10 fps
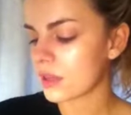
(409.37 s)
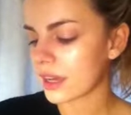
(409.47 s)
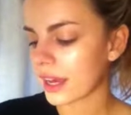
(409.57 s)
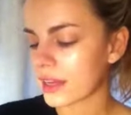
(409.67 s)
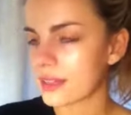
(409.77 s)

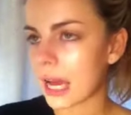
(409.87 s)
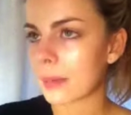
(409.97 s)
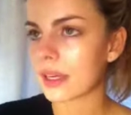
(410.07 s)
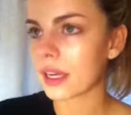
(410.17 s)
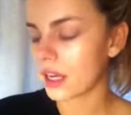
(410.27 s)
Again,
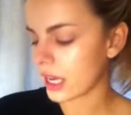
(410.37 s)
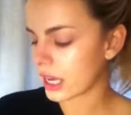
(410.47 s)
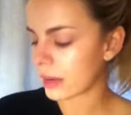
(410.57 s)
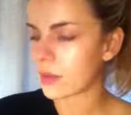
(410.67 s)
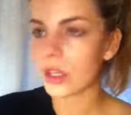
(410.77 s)
dabbing it,
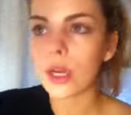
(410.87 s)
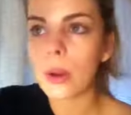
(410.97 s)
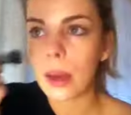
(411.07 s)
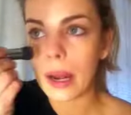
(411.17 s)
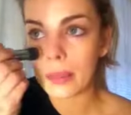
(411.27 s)
and I'm gonna
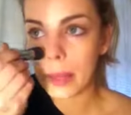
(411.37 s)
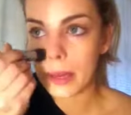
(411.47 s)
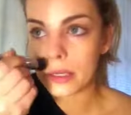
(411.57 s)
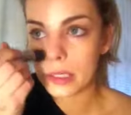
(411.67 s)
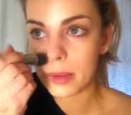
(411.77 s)
go kind of at the
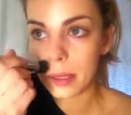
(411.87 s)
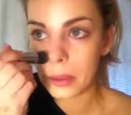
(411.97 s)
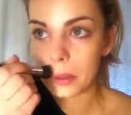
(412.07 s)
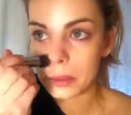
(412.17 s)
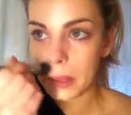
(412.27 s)
edges of my
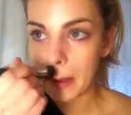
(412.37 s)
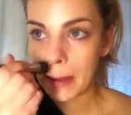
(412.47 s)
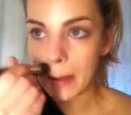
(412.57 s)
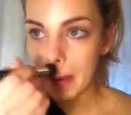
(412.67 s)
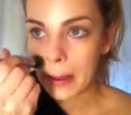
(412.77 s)
nose,
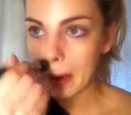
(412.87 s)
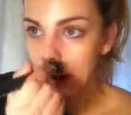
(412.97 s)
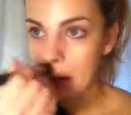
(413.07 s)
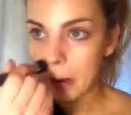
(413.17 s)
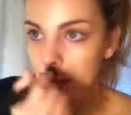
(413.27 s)

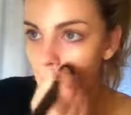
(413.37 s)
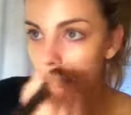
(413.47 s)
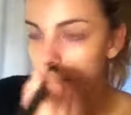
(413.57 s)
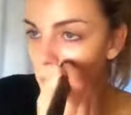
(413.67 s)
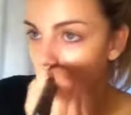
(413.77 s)
under my
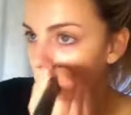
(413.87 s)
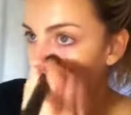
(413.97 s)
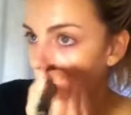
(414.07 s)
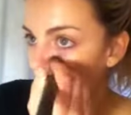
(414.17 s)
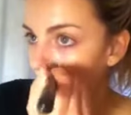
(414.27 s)
nose where it's
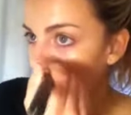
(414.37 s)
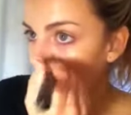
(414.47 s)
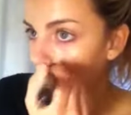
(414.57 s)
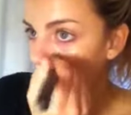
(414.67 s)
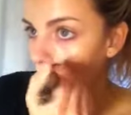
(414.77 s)
red,
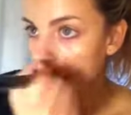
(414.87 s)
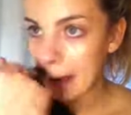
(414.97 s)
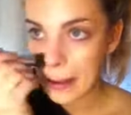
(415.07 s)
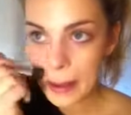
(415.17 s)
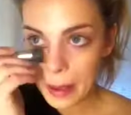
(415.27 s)

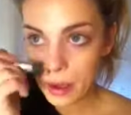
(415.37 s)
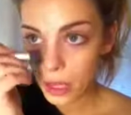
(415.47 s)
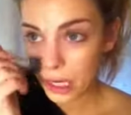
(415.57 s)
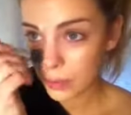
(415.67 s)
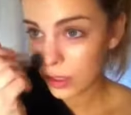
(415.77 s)

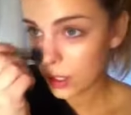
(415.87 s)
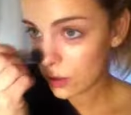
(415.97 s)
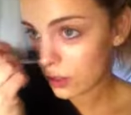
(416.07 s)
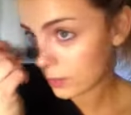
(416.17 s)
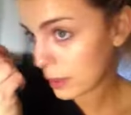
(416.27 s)
and I'm gonna
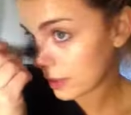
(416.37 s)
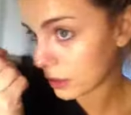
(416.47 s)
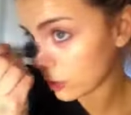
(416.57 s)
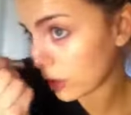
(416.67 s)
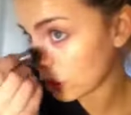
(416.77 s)
go maybe a
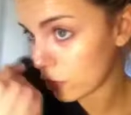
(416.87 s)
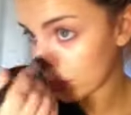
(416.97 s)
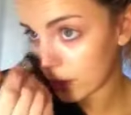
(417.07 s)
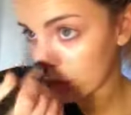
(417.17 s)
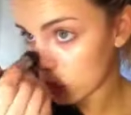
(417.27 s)
little bit over
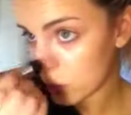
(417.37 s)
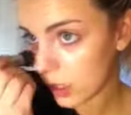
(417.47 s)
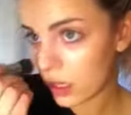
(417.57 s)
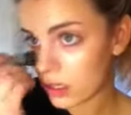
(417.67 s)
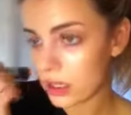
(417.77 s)
my nose
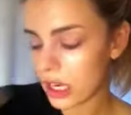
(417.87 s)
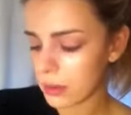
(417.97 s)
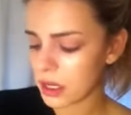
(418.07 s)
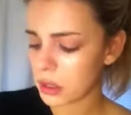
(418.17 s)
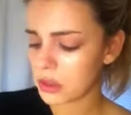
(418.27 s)
because today
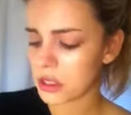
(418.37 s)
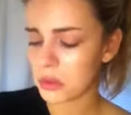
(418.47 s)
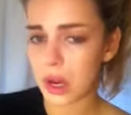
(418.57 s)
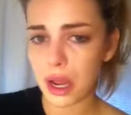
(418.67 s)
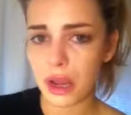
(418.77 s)
my nose is
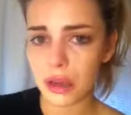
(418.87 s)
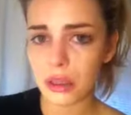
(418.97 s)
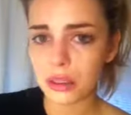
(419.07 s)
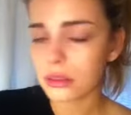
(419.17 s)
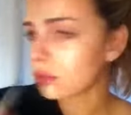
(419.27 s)
red
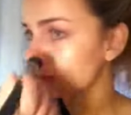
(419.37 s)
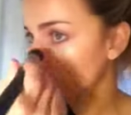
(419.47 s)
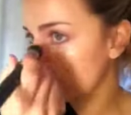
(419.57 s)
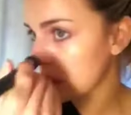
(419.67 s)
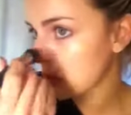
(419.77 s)

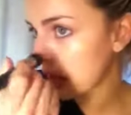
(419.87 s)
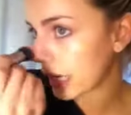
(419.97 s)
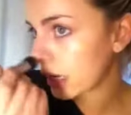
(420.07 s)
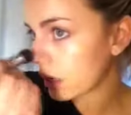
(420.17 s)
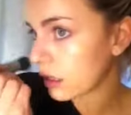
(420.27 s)
and I don't
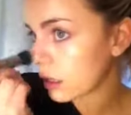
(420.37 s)
like it.